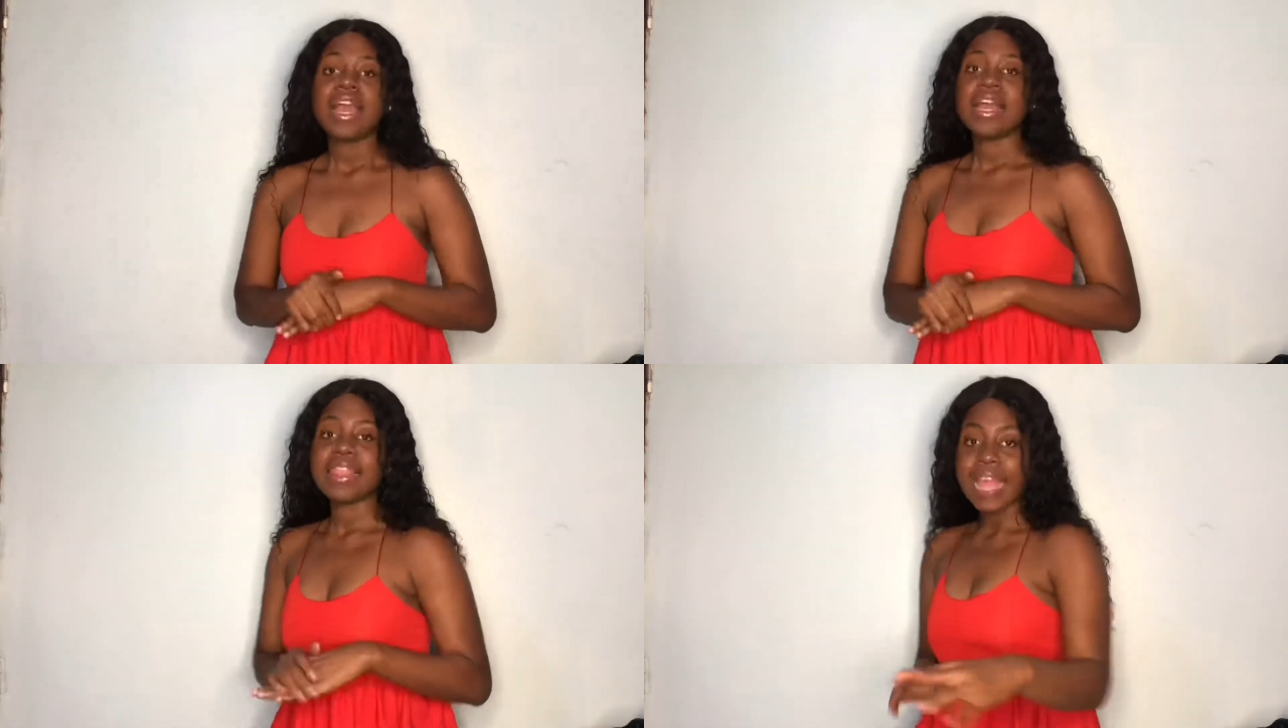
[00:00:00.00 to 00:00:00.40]

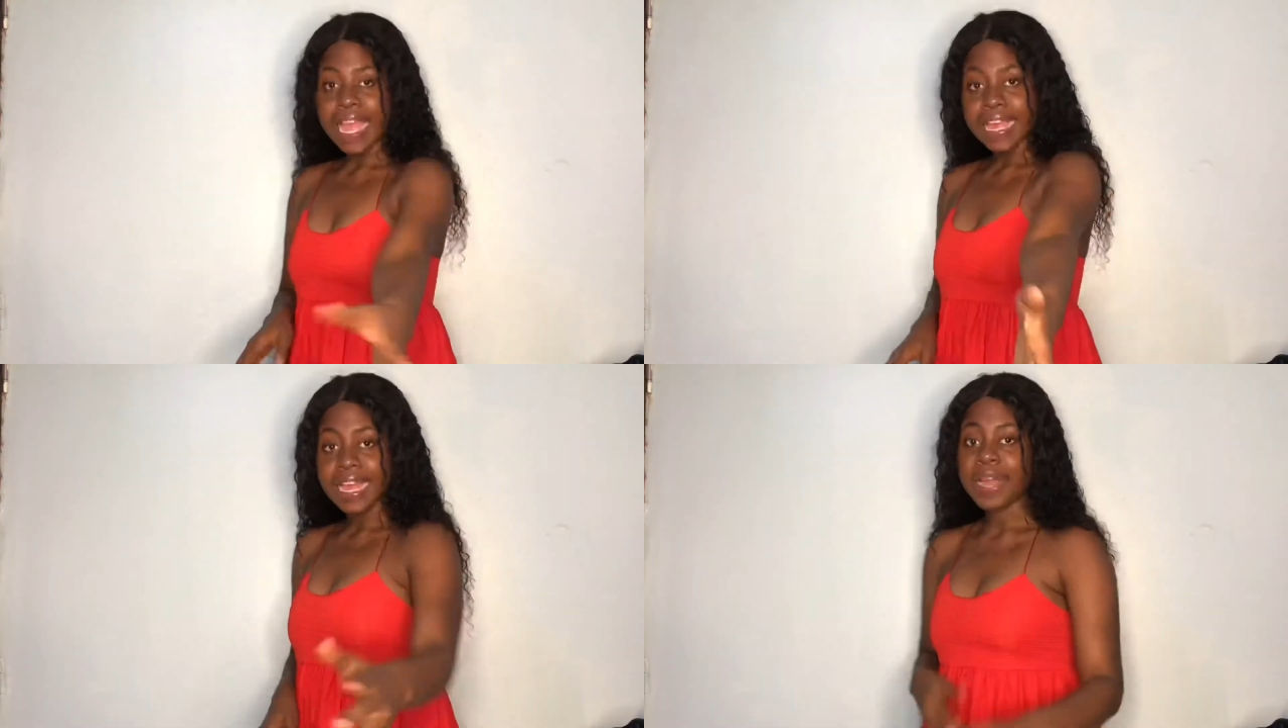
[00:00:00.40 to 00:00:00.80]

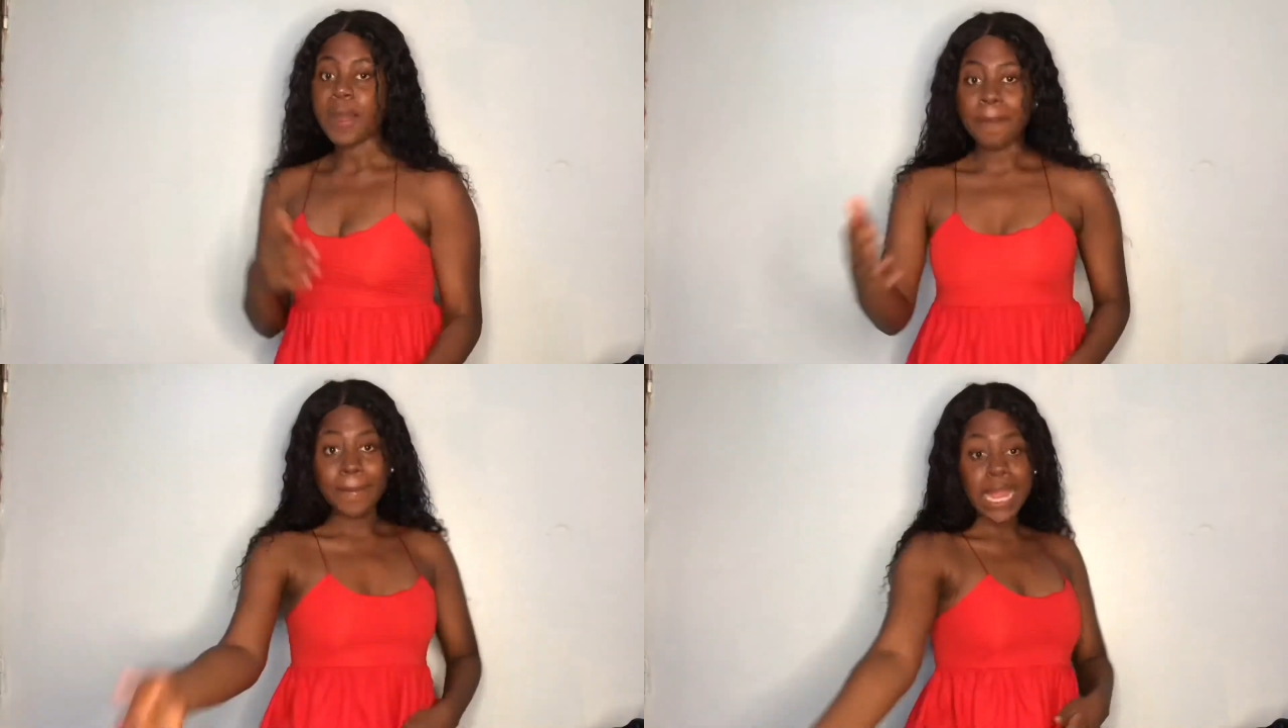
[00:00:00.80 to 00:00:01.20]
like
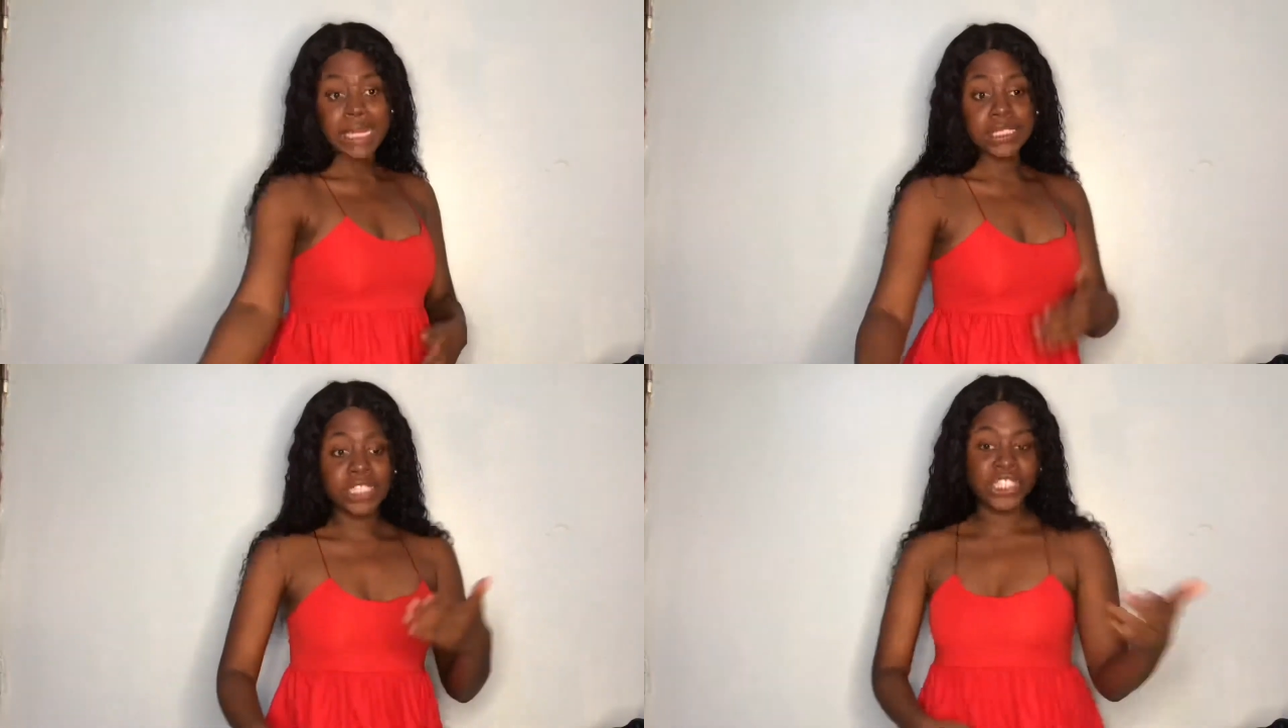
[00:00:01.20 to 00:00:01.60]

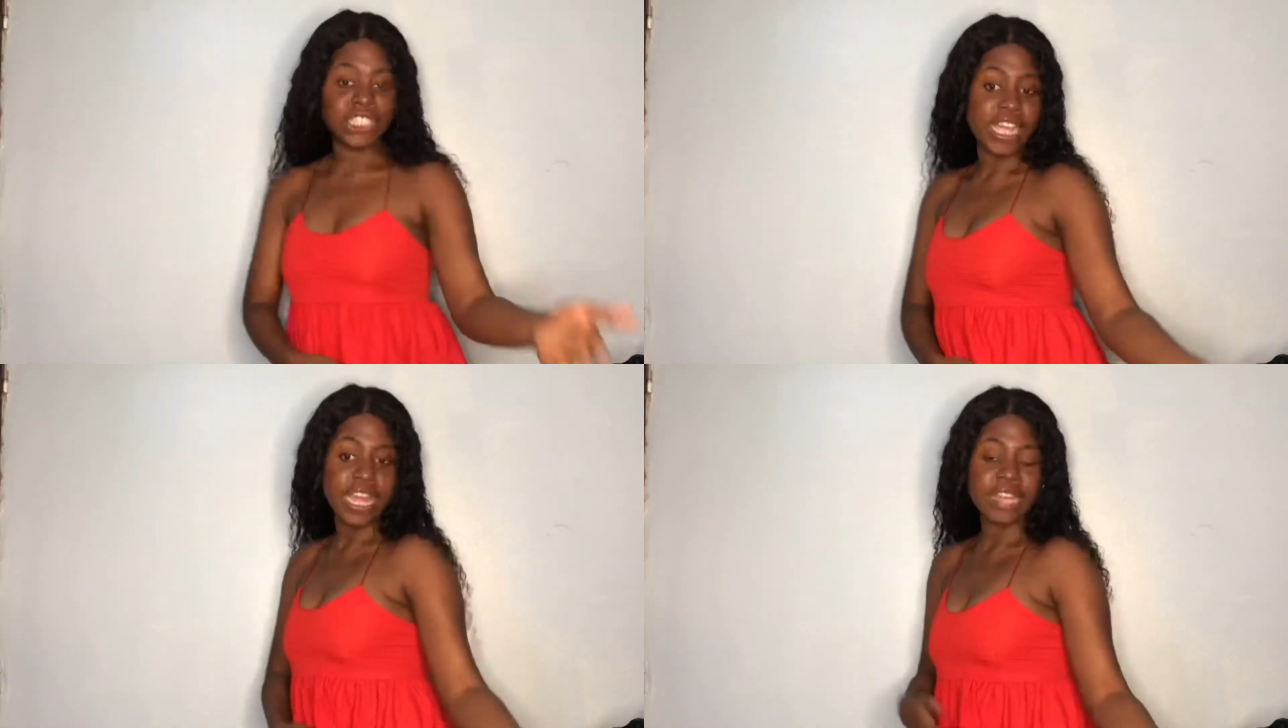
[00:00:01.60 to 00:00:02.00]
comment
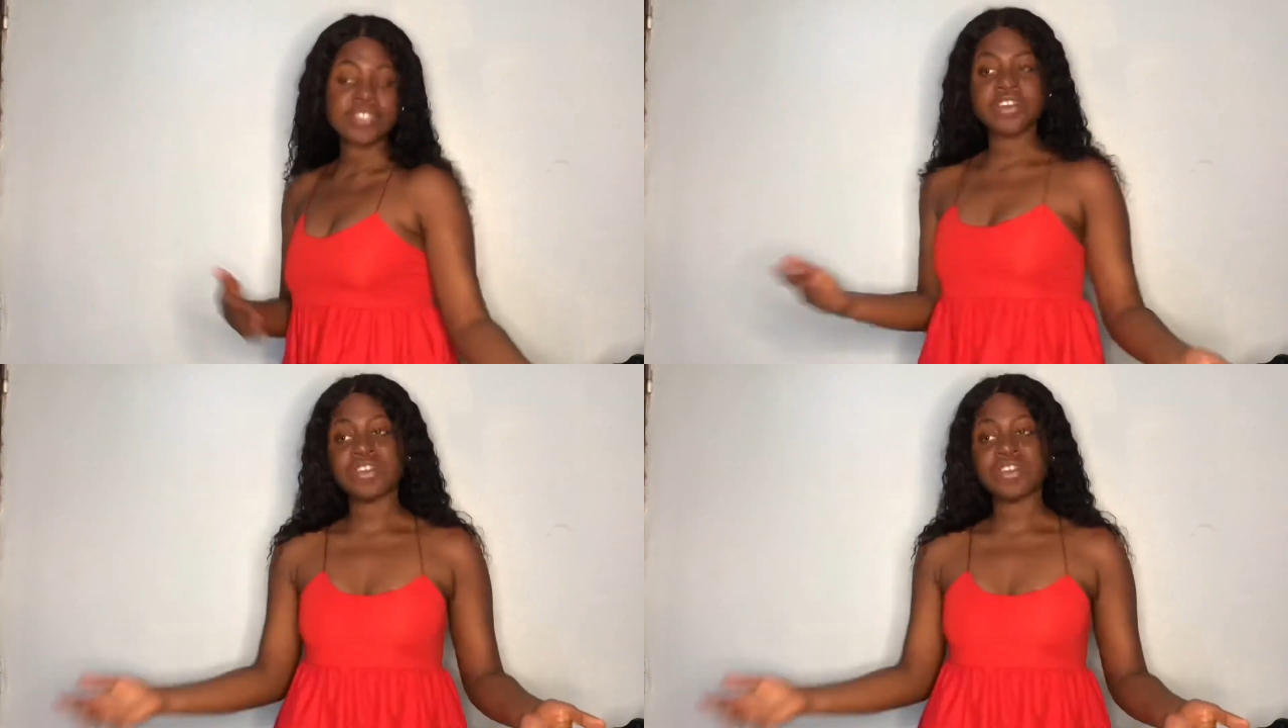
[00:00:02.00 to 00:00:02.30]
share turn